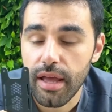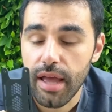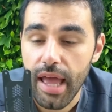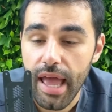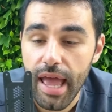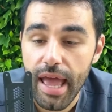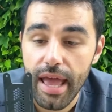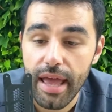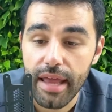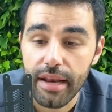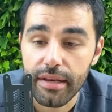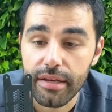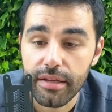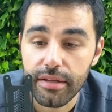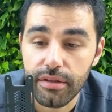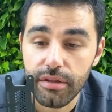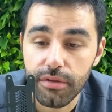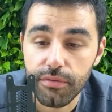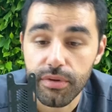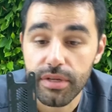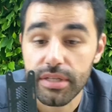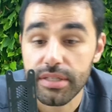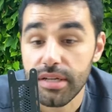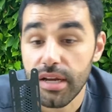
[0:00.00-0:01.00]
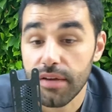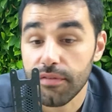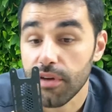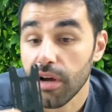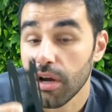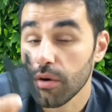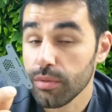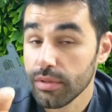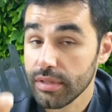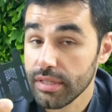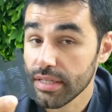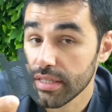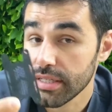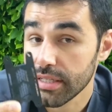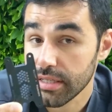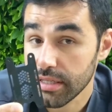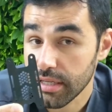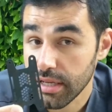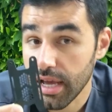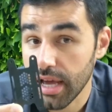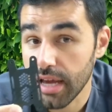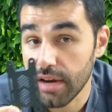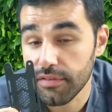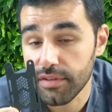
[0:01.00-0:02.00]
And the reason I've gone with this
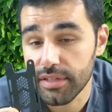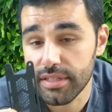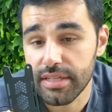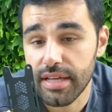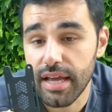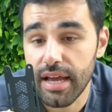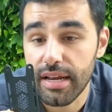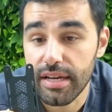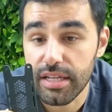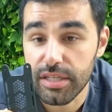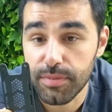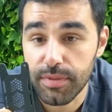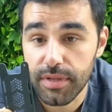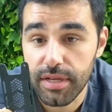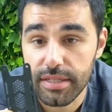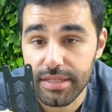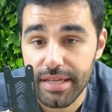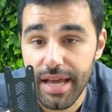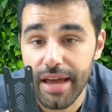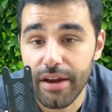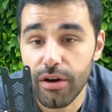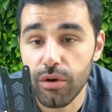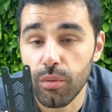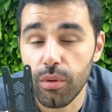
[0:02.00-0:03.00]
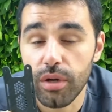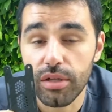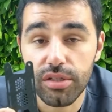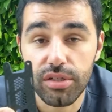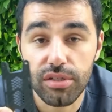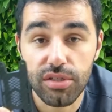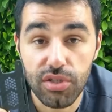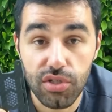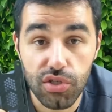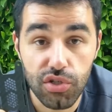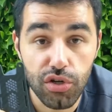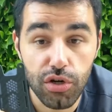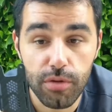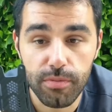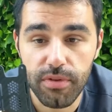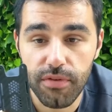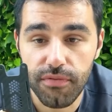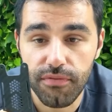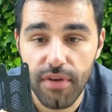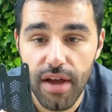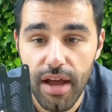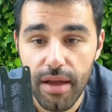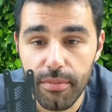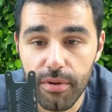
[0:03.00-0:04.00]
kind of a design is because I don't want to disturb the
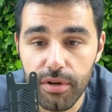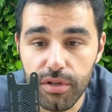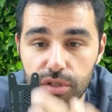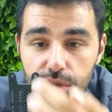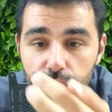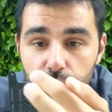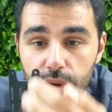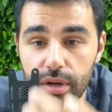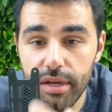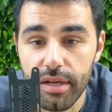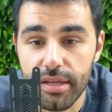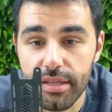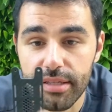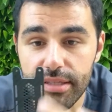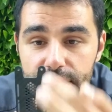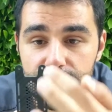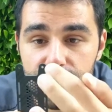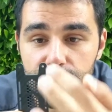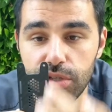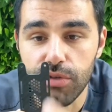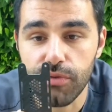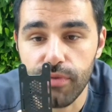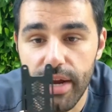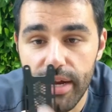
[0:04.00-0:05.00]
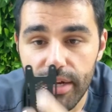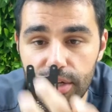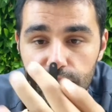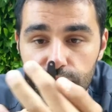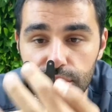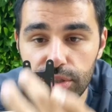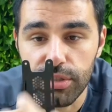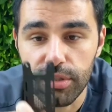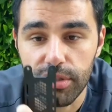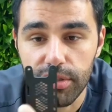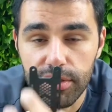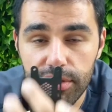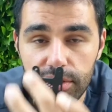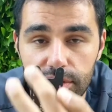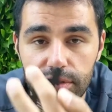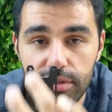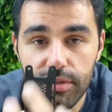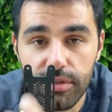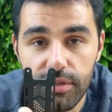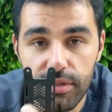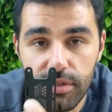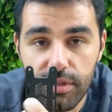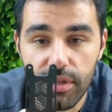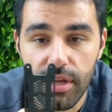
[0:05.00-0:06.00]
fibers going in this direction,
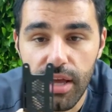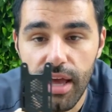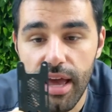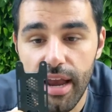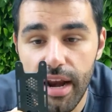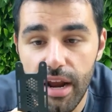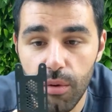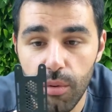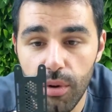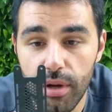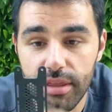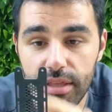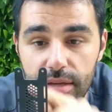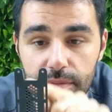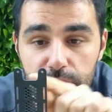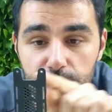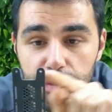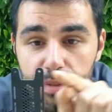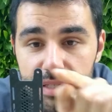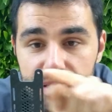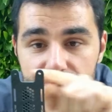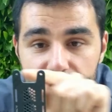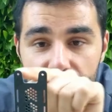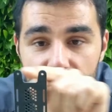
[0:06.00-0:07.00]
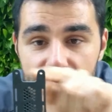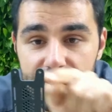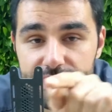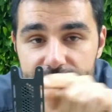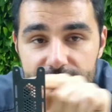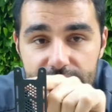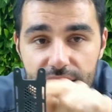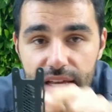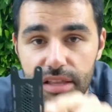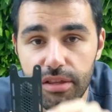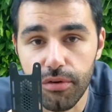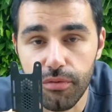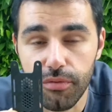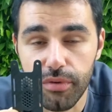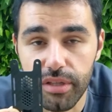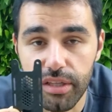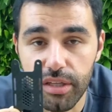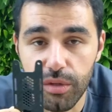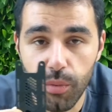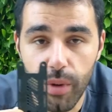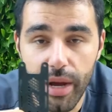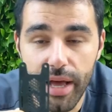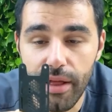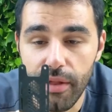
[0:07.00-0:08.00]
and I want them to be tied together really
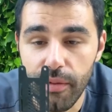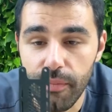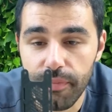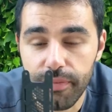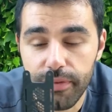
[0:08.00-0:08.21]
well.